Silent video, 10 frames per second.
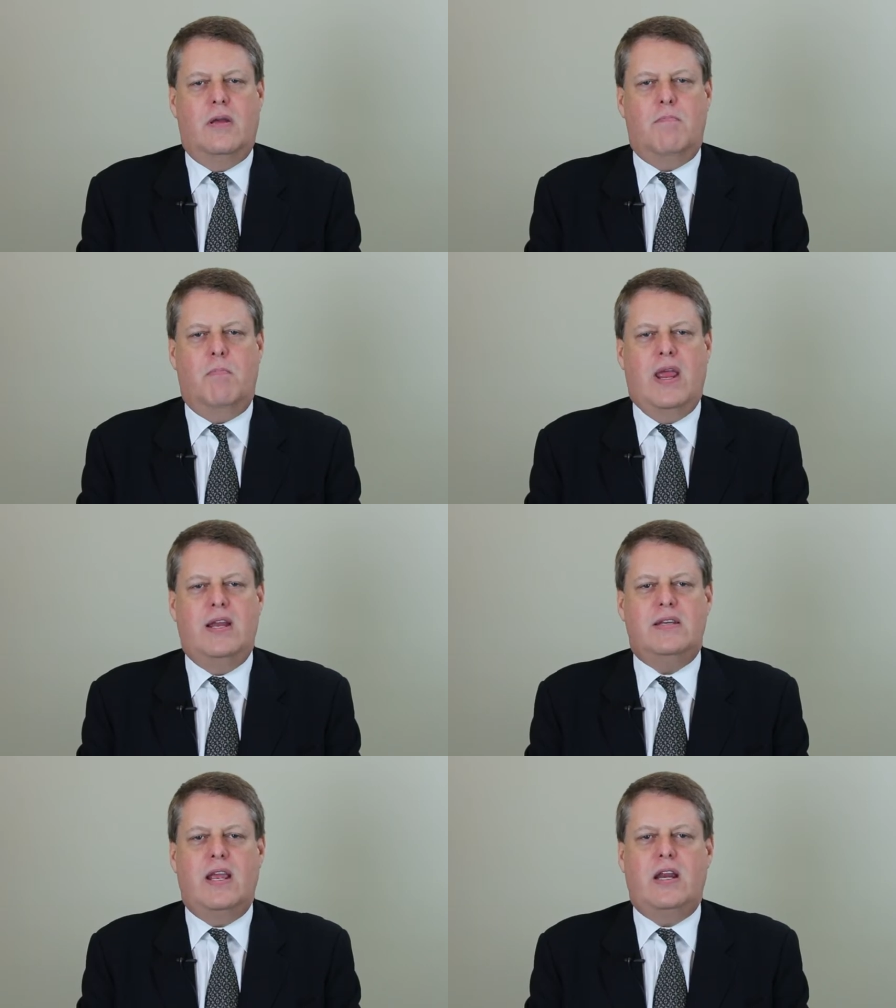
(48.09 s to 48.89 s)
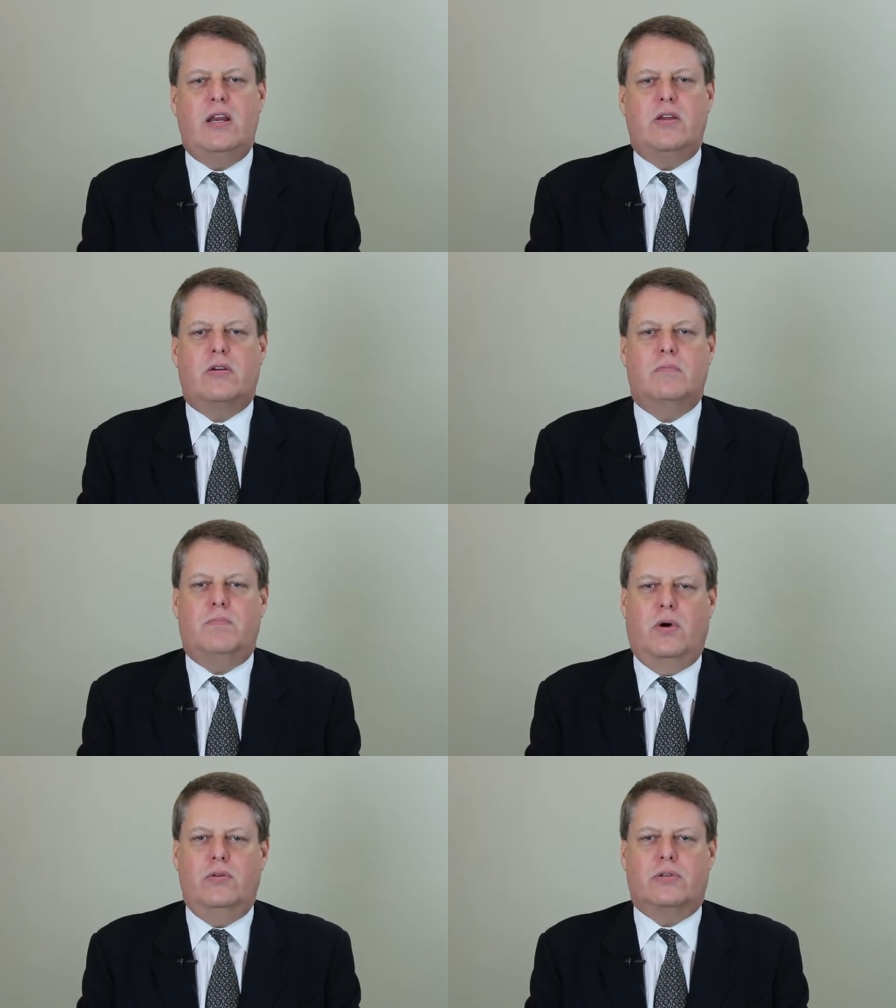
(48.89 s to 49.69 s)
Maintaining your
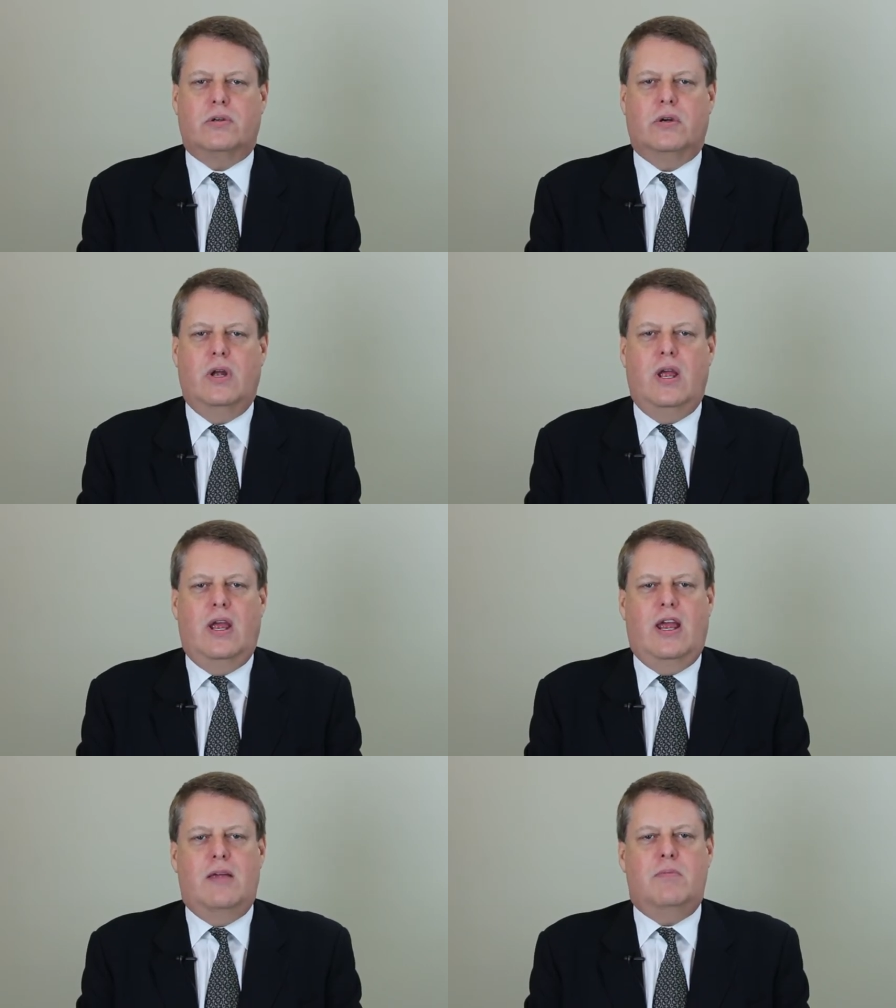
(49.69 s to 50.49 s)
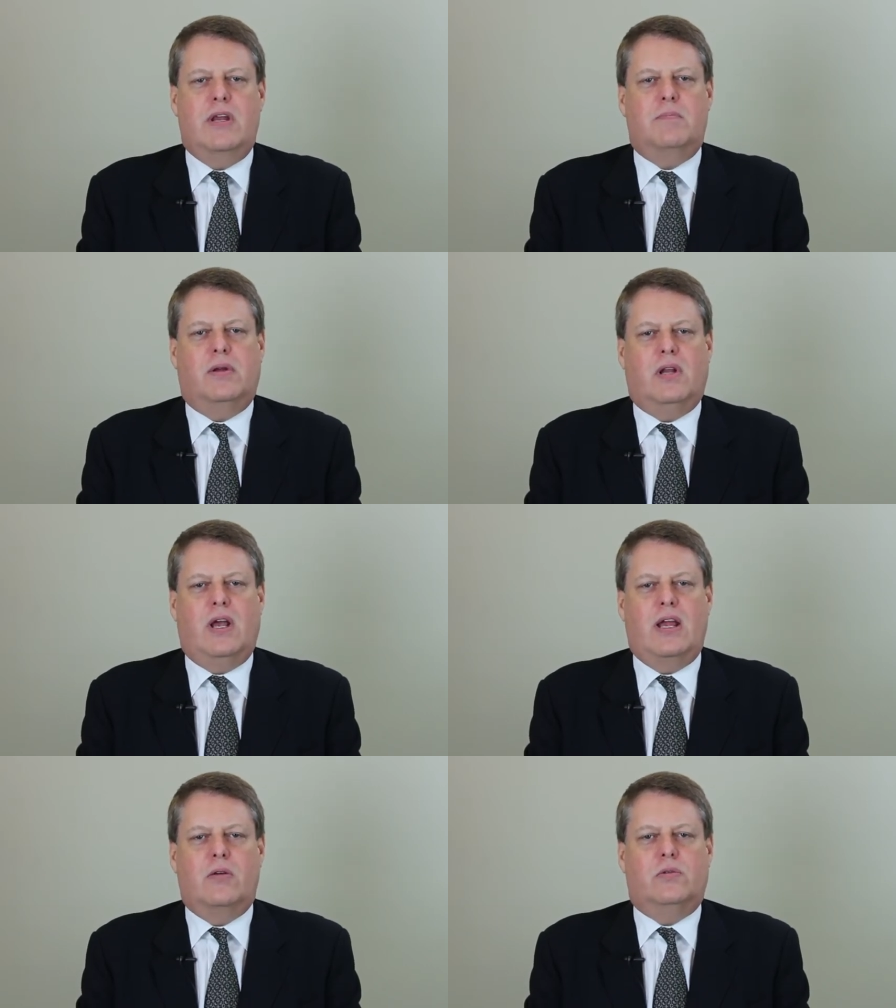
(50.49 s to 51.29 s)
composure and being
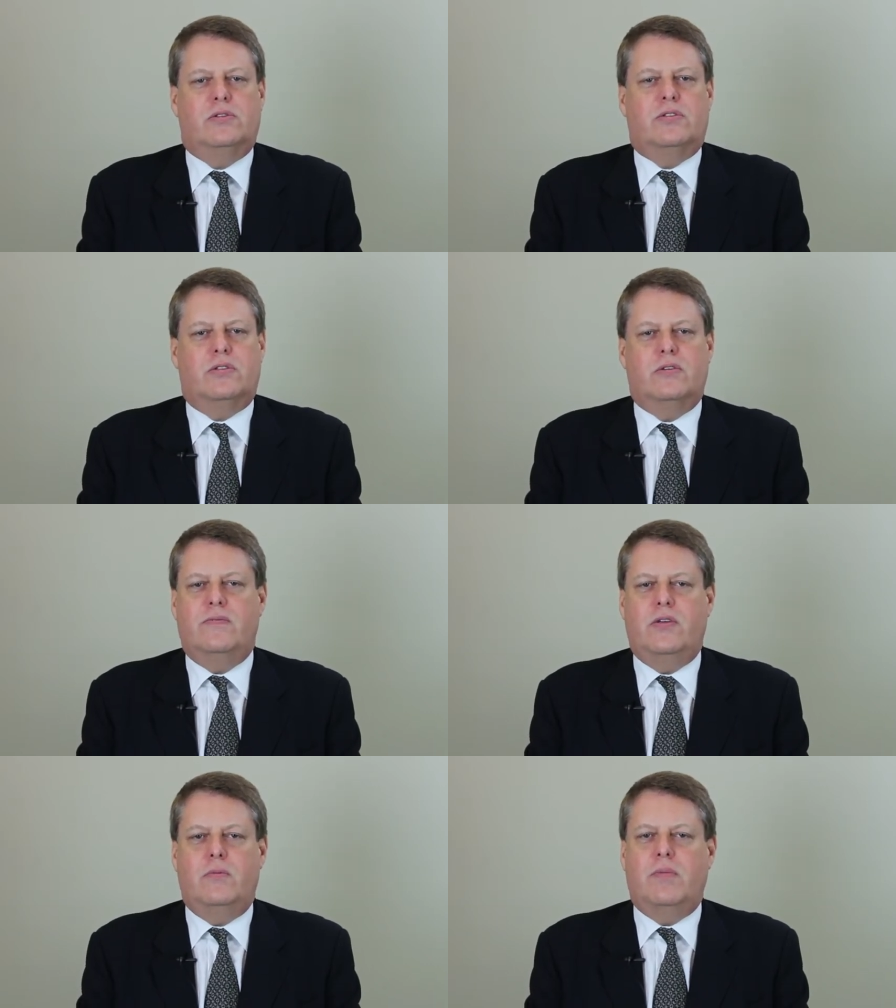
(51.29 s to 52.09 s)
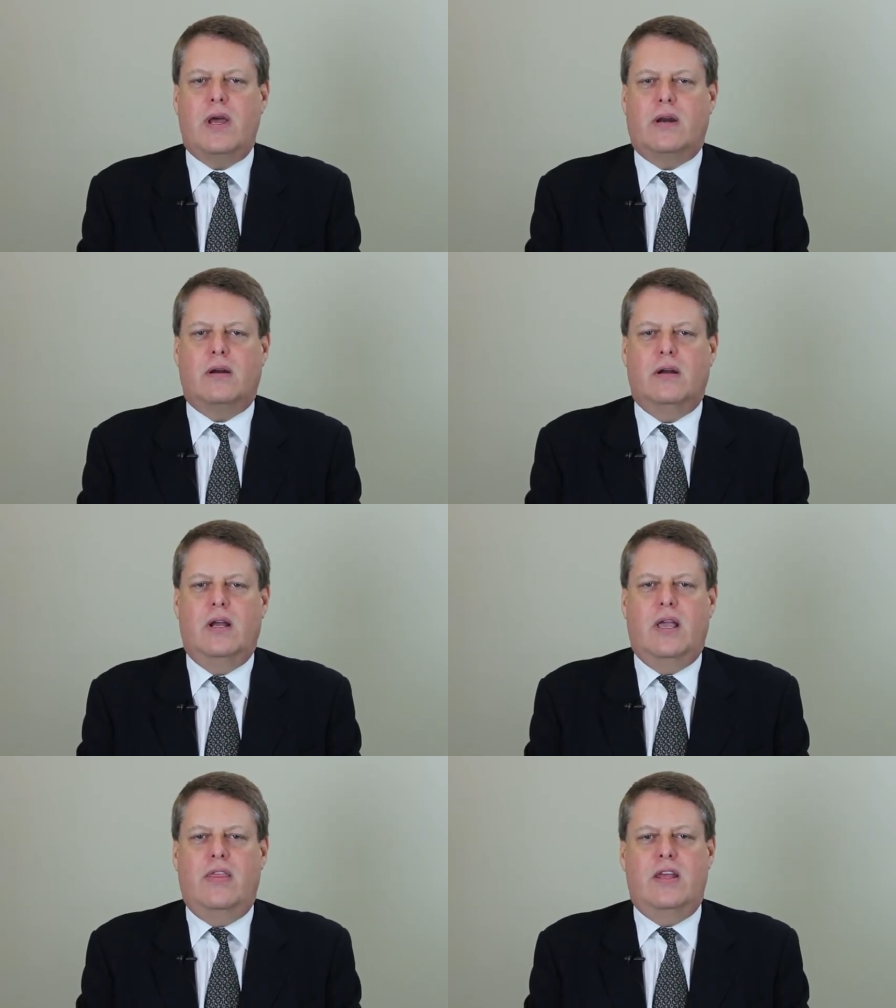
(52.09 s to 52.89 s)
polite will serve you better
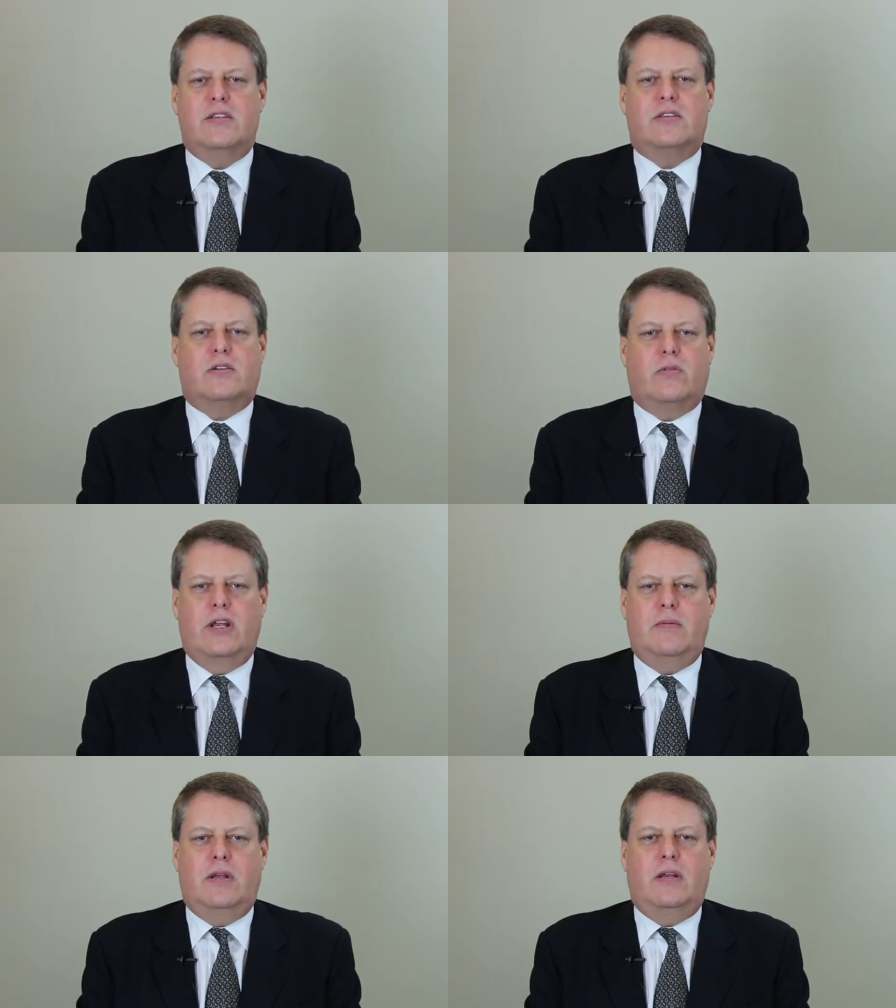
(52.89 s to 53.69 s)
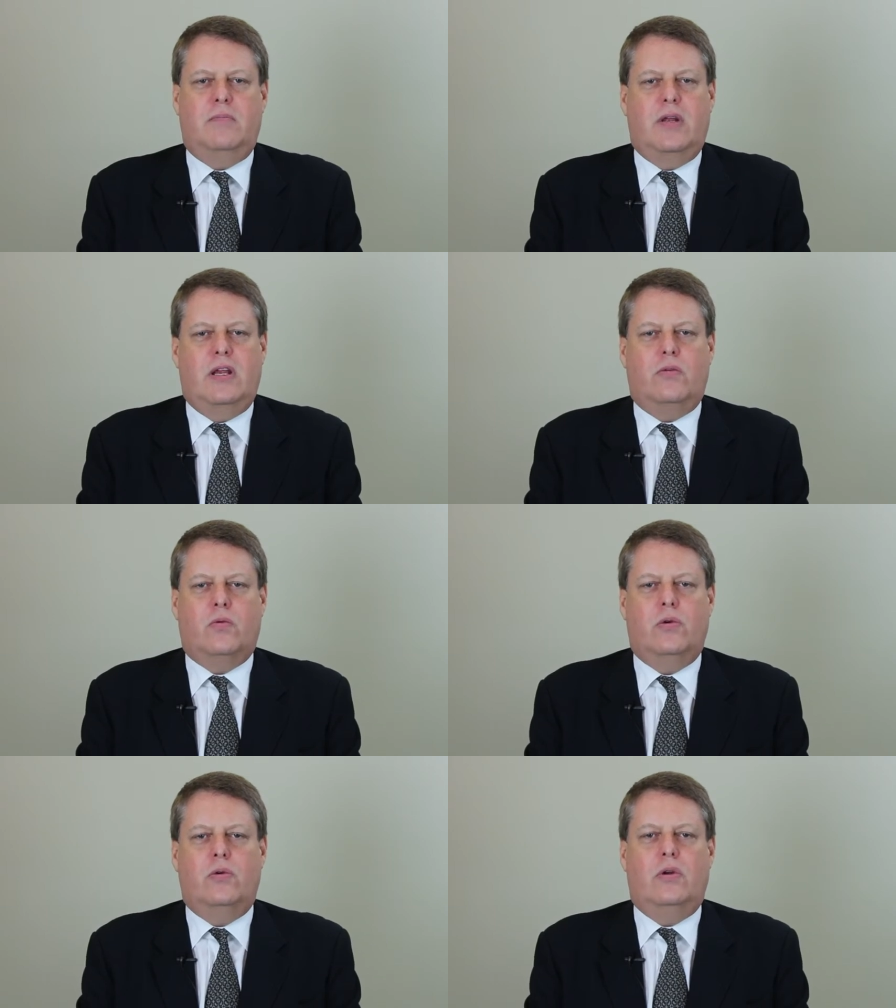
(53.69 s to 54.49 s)
than screaming, being
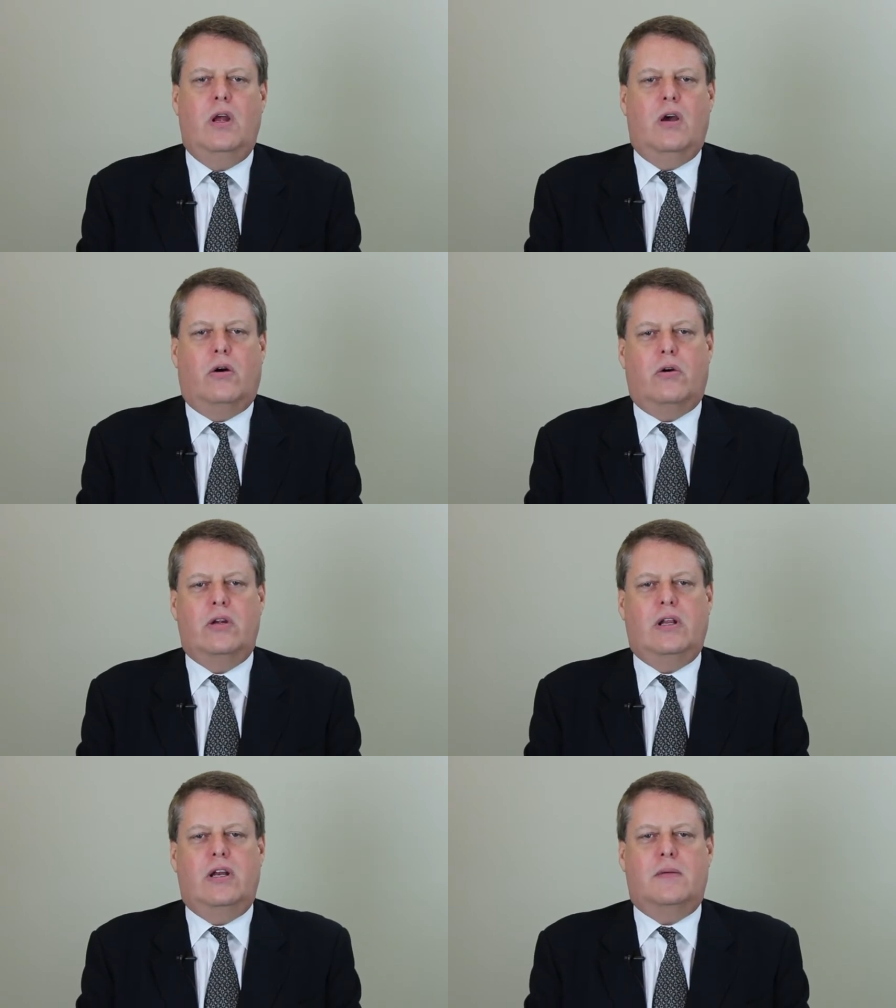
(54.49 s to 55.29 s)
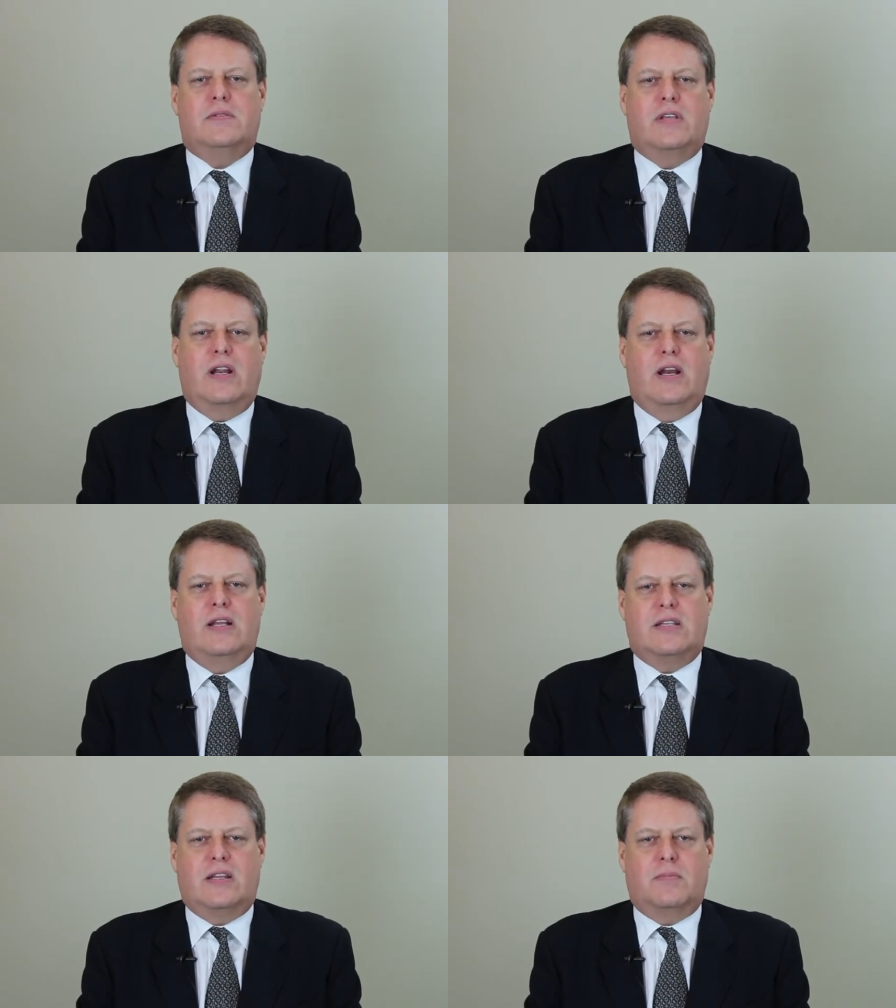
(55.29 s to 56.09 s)
rude, or yelling
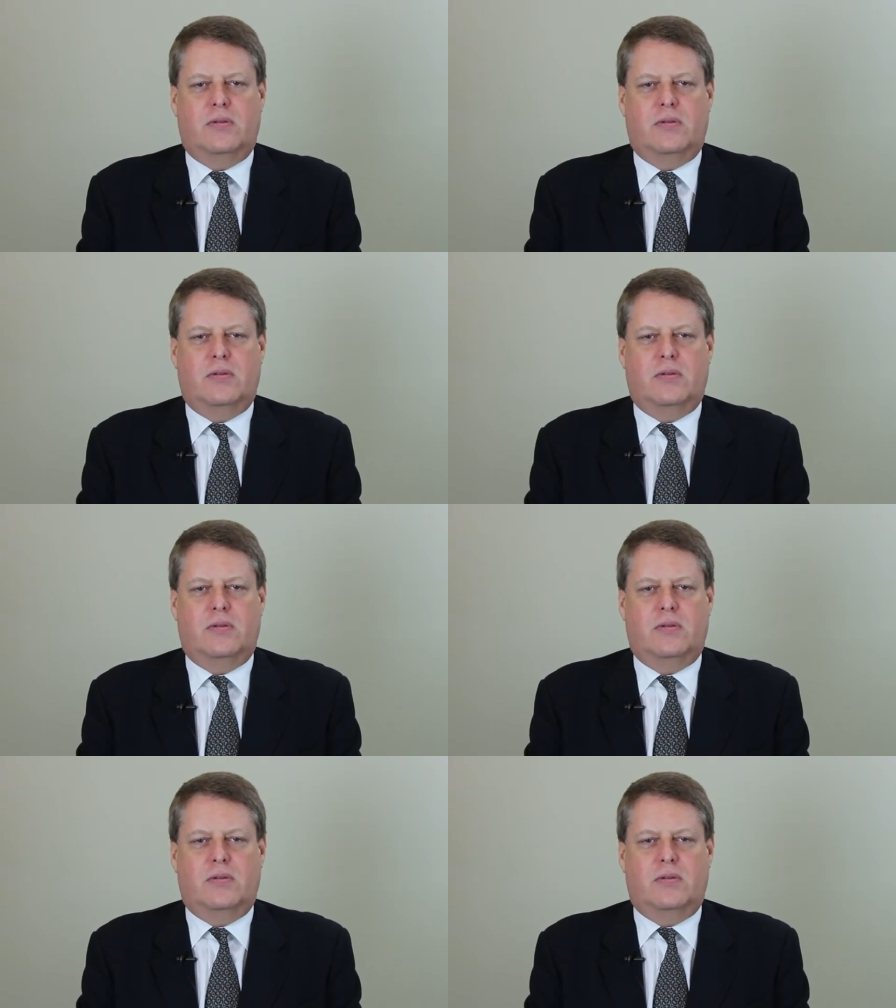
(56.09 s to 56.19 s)
obscenities at the